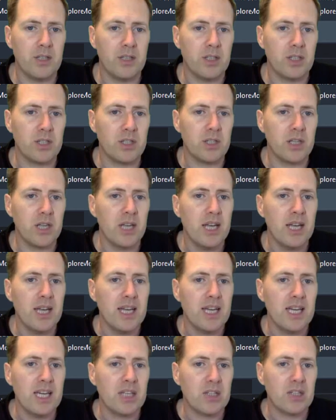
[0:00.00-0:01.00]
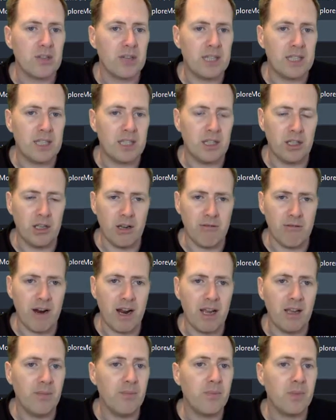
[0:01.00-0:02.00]
it's just iterating the
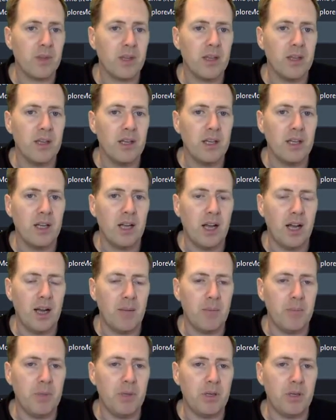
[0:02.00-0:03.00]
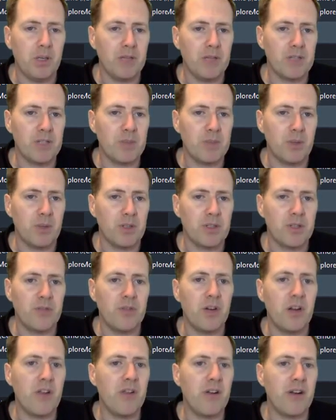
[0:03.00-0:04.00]
array and building a response. So
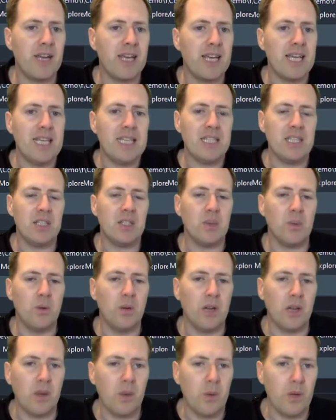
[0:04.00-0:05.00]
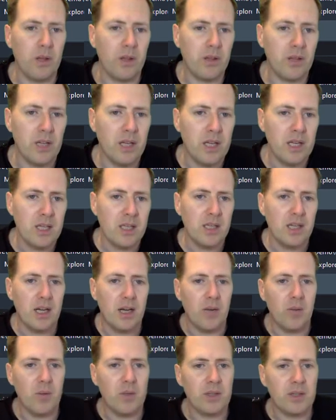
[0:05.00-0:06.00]
very, very easy to work with
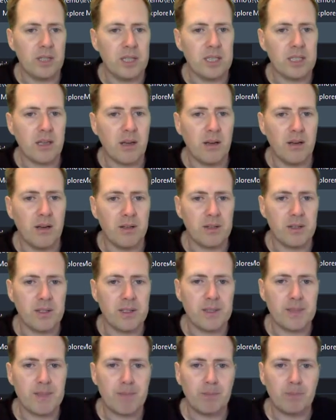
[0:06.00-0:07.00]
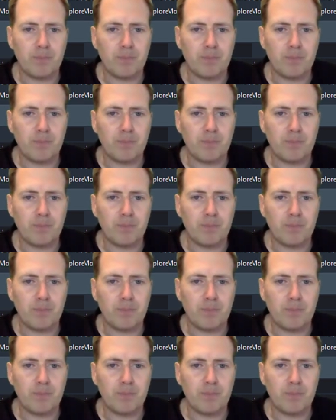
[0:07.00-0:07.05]
these classes.